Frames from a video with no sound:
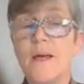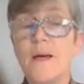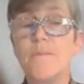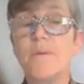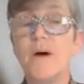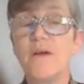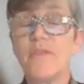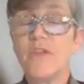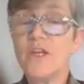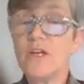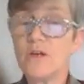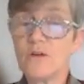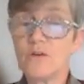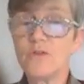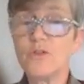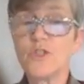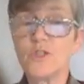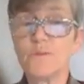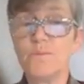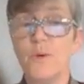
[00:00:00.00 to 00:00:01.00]
But the
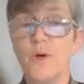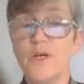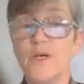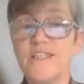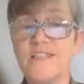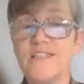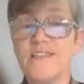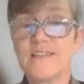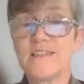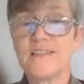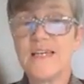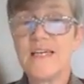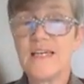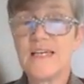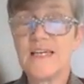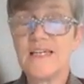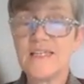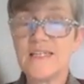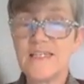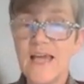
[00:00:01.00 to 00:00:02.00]
crucial point is
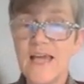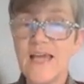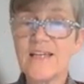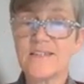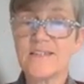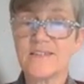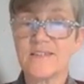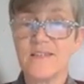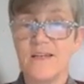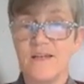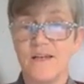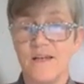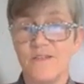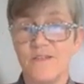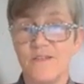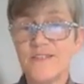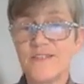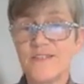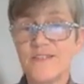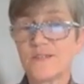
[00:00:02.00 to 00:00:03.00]
it takes
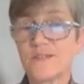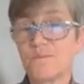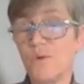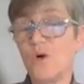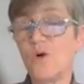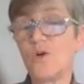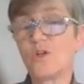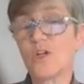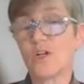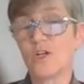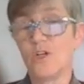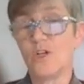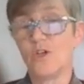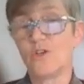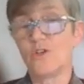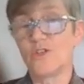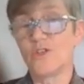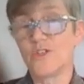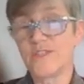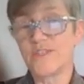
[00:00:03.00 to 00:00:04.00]
this small
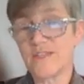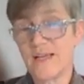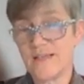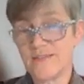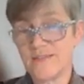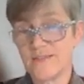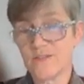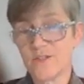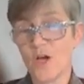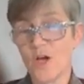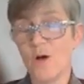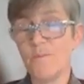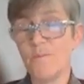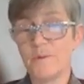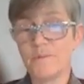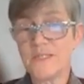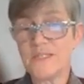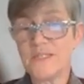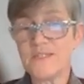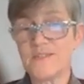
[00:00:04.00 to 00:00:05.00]
clause as its
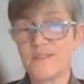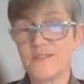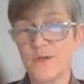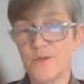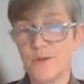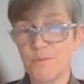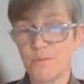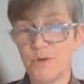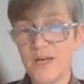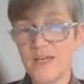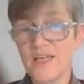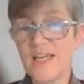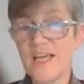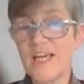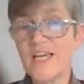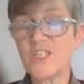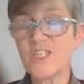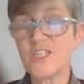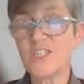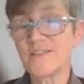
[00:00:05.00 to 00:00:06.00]
complement. So the
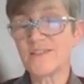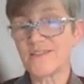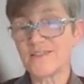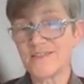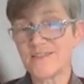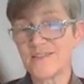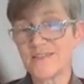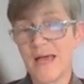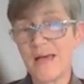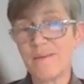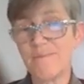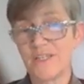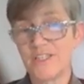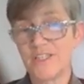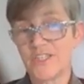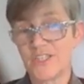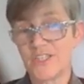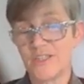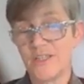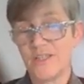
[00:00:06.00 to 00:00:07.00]
predication is
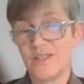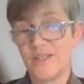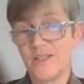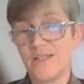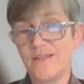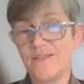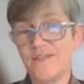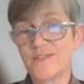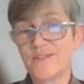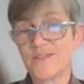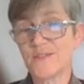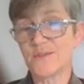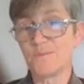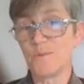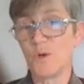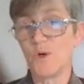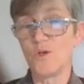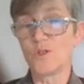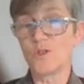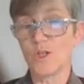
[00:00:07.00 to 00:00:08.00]
established in this
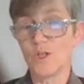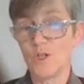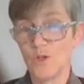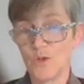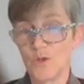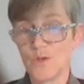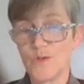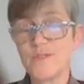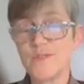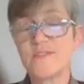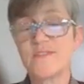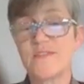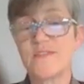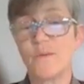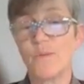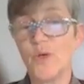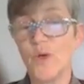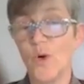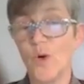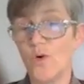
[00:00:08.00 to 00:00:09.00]
small clause
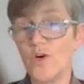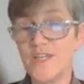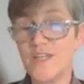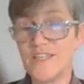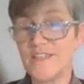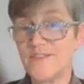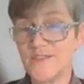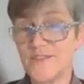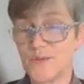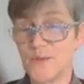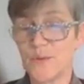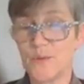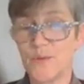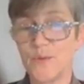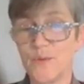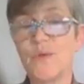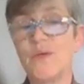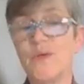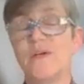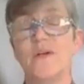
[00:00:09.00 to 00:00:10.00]
that we already
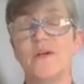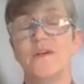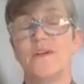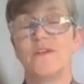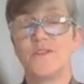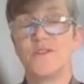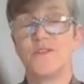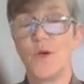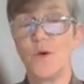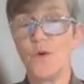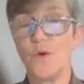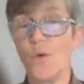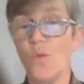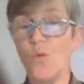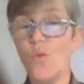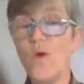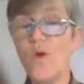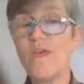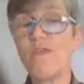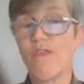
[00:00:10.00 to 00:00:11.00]
saw. So
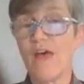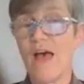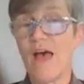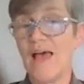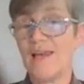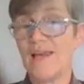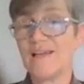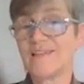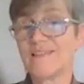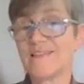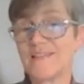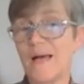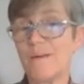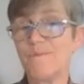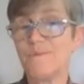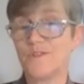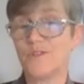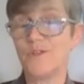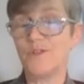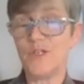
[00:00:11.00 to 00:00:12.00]
with Alex,
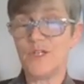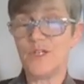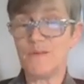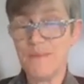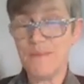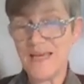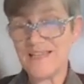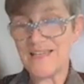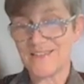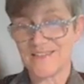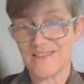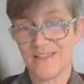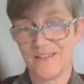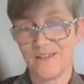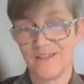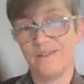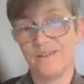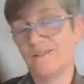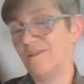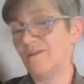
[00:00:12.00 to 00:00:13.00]
absolutely
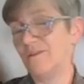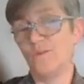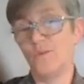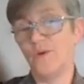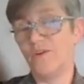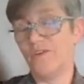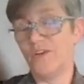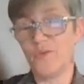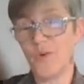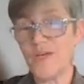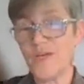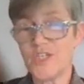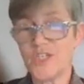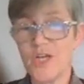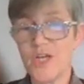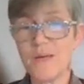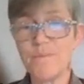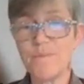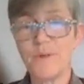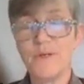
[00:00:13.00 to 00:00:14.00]
amazing, we're in great
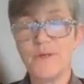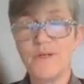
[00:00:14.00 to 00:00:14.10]
shape.